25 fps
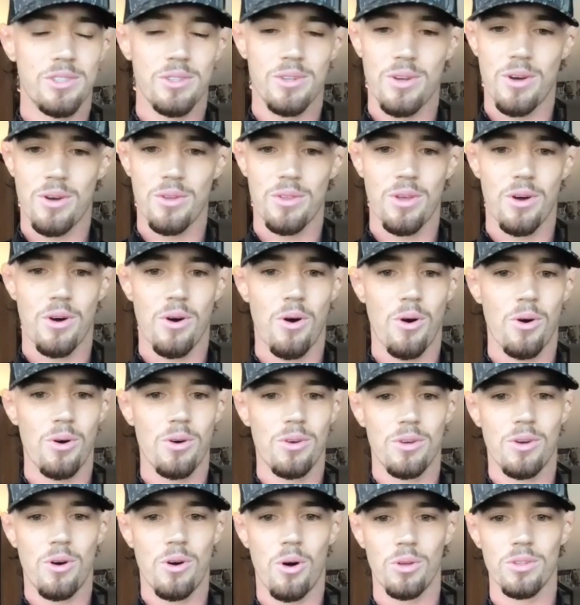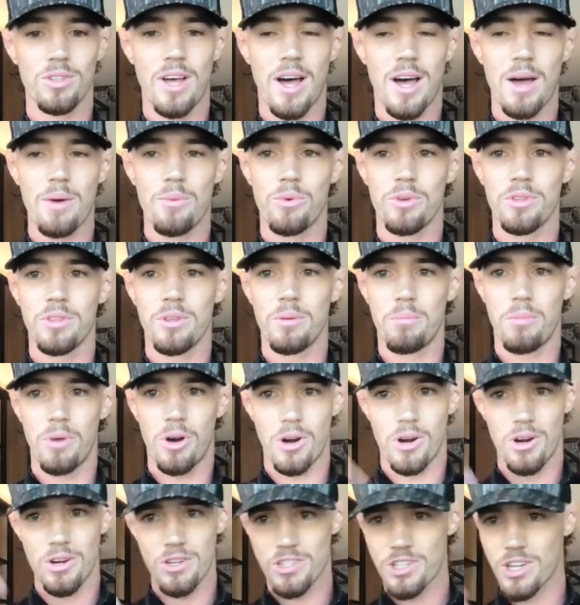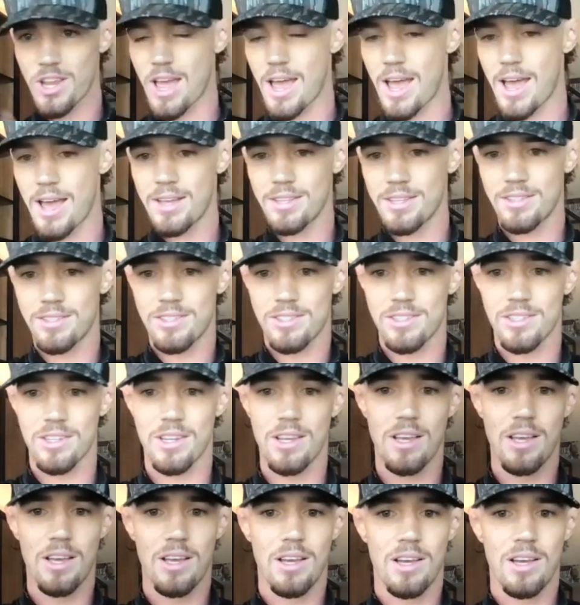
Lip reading: the whole nine with the merch, hats.